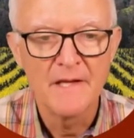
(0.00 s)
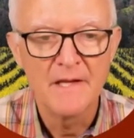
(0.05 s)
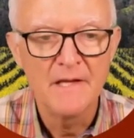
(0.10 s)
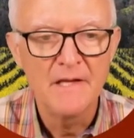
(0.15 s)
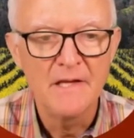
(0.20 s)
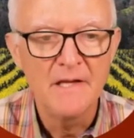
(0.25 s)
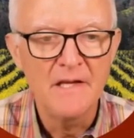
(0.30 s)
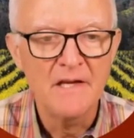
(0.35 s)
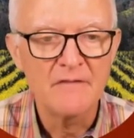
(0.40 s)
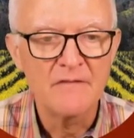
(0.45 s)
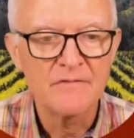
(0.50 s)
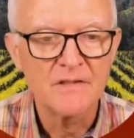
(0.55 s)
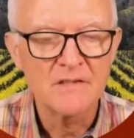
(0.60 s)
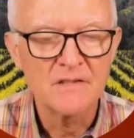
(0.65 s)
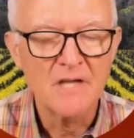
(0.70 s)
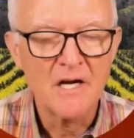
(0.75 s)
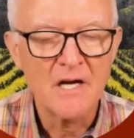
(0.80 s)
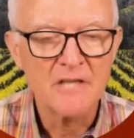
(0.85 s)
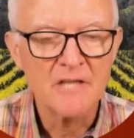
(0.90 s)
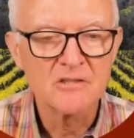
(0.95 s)
if the
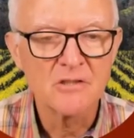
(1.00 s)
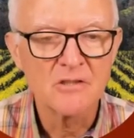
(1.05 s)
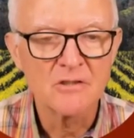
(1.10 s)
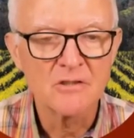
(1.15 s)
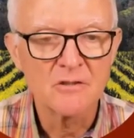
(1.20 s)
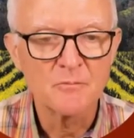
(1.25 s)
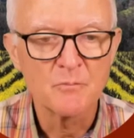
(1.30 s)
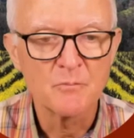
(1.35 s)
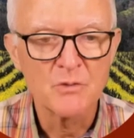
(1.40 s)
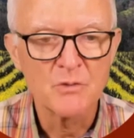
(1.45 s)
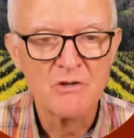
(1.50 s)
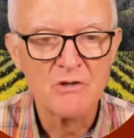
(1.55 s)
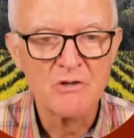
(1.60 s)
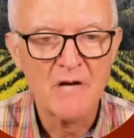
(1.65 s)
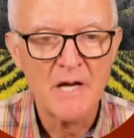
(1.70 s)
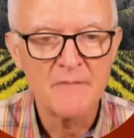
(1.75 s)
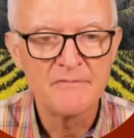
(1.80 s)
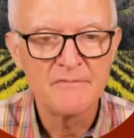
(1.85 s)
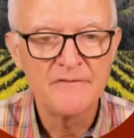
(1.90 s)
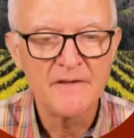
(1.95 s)
doctor
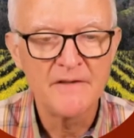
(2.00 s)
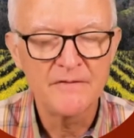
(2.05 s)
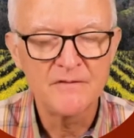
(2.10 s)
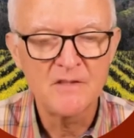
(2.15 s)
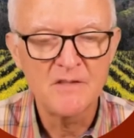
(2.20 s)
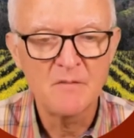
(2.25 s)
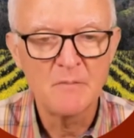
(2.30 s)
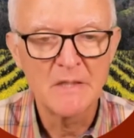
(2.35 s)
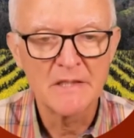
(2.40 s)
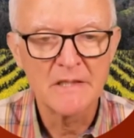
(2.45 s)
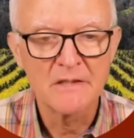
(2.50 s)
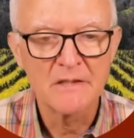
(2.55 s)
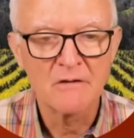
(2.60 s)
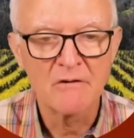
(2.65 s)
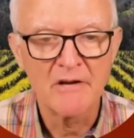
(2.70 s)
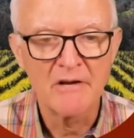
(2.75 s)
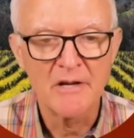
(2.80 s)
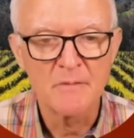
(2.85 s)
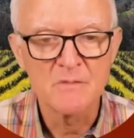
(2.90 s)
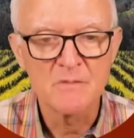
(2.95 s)
prescribed 50
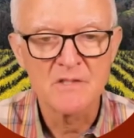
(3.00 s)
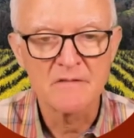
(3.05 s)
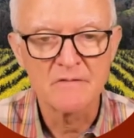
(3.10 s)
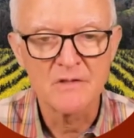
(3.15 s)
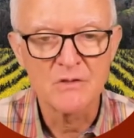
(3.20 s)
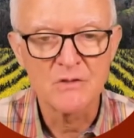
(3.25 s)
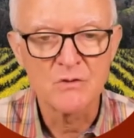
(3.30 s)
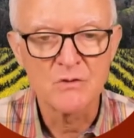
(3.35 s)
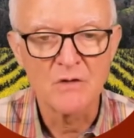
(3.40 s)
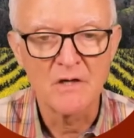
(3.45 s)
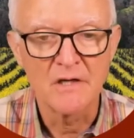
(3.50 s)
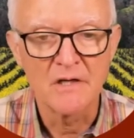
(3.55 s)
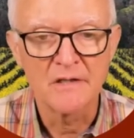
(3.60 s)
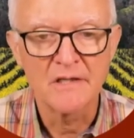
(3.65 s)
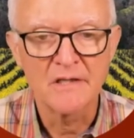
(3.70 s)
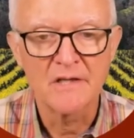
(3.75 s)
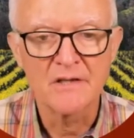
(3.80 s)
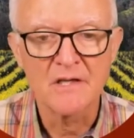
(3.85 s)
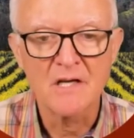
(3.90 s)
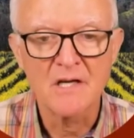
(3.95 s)
milligrams of the drug and
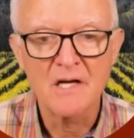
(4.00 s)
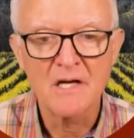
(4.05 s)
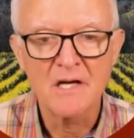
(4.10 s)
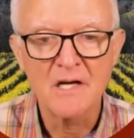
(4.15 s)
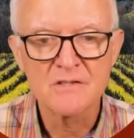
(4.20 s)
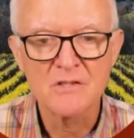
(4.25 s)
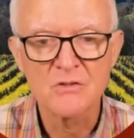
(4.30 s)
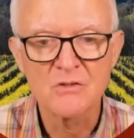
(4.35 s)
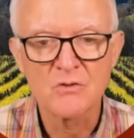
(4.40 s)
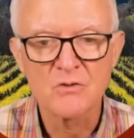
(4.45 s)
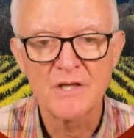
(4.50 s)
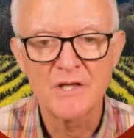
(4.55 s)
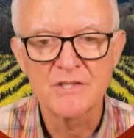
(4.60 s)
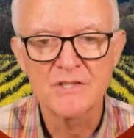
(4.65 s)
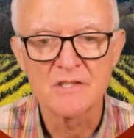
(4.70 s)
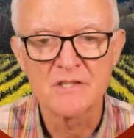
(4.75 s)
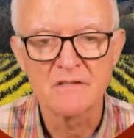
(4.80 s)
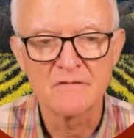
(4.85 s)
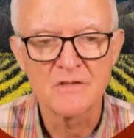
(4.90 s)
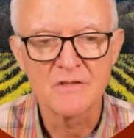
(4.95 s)
the
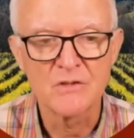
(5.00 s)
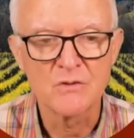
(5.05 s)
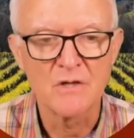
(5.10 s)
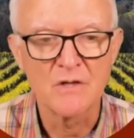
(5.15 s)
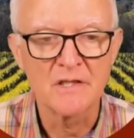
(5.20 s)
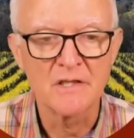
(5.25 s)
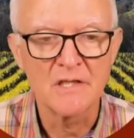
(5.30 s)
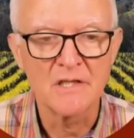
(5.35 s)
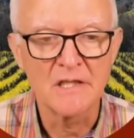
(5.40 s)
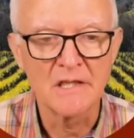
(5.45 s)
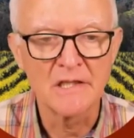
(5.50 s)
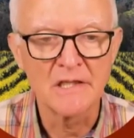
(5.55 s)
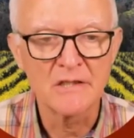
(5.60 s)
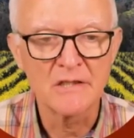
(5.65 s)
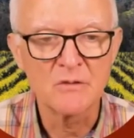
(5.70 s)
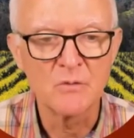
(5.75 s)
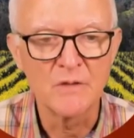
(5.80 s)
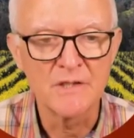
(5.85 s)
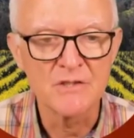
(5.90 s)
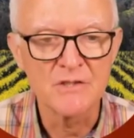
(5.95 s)
concentration of the drug in
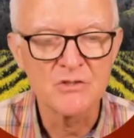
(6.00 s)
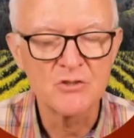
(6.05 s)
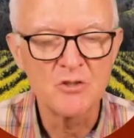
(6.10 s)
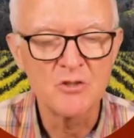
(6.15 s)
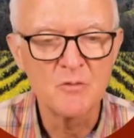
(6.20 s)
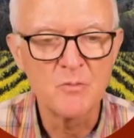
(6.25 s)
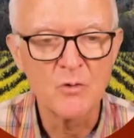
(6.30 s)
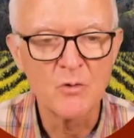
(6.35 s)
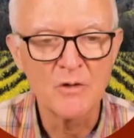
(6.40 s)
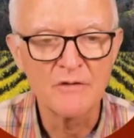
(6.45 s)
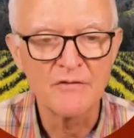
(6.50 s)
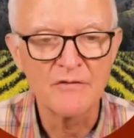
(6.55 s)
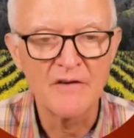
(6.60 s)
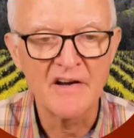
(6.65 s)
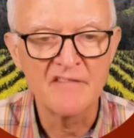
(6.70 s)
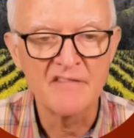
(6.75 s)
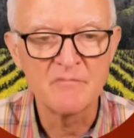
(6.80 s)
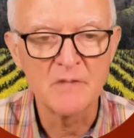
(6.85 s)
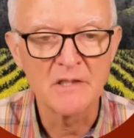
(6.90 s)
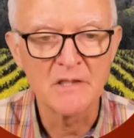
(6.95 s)
liquid is
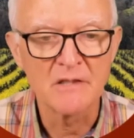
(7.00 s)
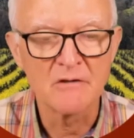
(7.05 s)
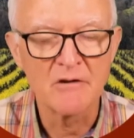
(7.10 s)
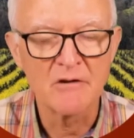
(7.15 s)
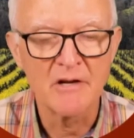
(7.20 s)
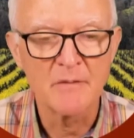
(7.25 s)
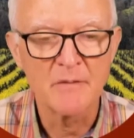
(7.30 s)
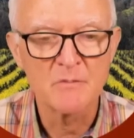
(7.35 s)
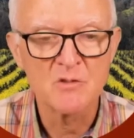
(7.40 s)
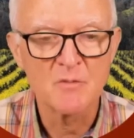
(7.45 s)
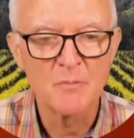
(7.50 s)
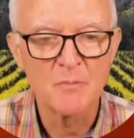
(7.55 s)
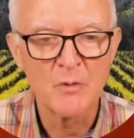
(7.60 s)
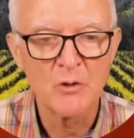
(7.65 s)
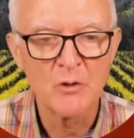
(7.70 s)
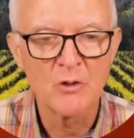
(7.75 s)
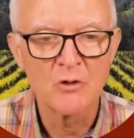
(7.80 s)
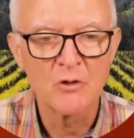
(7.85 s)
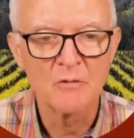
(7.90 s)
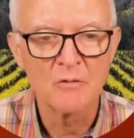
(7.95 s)
2.5 milligrams
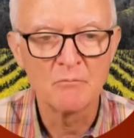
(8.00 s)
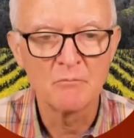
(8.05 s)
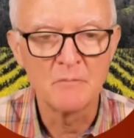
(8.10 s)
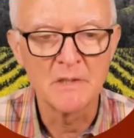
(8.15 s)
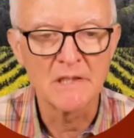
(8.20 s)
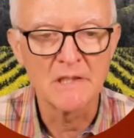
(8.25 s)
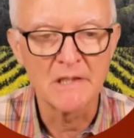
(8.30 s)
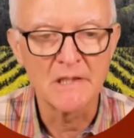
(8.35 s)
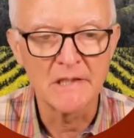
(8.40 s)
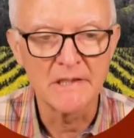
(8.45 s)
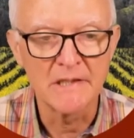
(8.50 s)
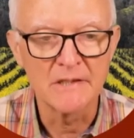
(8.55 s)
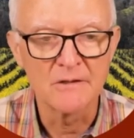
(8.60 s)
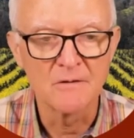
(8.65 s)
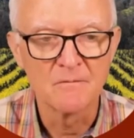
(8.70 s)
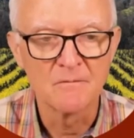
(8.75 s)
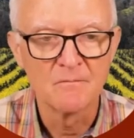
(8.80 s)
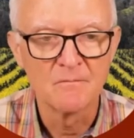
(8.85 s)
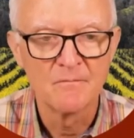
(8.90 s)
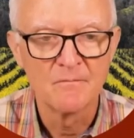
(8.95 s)
per milliliter?
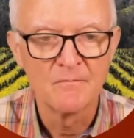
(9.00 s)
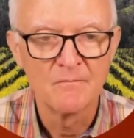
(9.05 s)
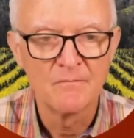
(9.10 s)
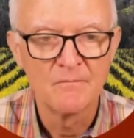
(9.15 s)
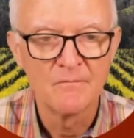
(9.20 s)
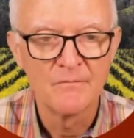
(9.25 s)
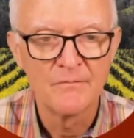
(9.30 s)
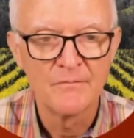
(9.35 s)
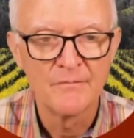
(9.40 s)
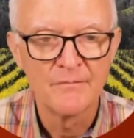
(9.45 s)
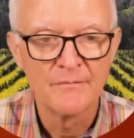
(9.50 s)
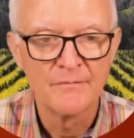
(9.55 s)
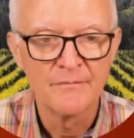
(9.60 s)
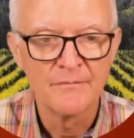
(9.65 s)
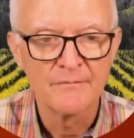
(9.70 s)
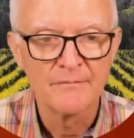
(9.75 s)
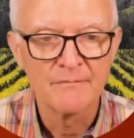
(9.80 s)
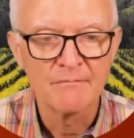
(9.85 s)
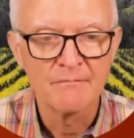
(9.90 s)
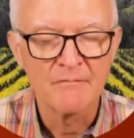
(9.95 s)

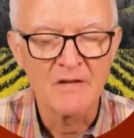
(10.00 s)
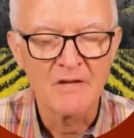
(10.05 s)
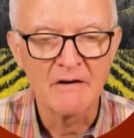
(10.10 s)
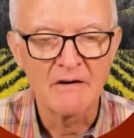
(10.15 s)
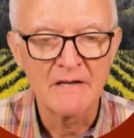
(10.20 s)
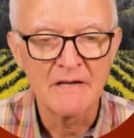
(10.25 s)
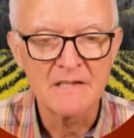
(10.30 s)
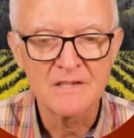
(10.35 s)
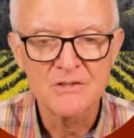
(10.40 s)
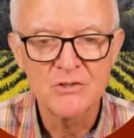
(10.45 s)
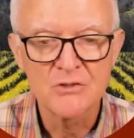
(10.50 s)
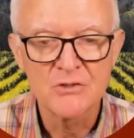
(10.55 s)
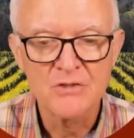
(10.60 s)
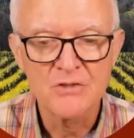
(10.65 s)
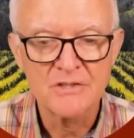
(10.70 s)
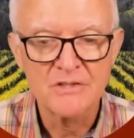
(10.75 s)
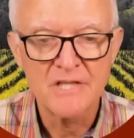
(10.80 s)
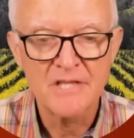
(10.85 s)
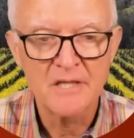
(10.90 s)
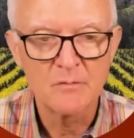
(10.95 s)
All right, let's use our
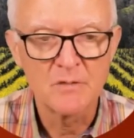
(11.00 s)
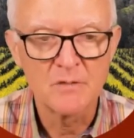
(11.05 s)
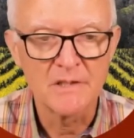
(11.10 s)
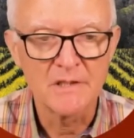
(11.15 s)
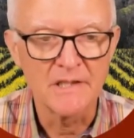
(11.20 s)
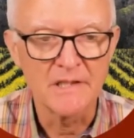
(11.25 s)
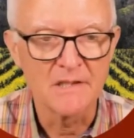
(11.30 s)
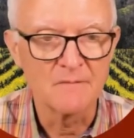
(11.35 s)
table again.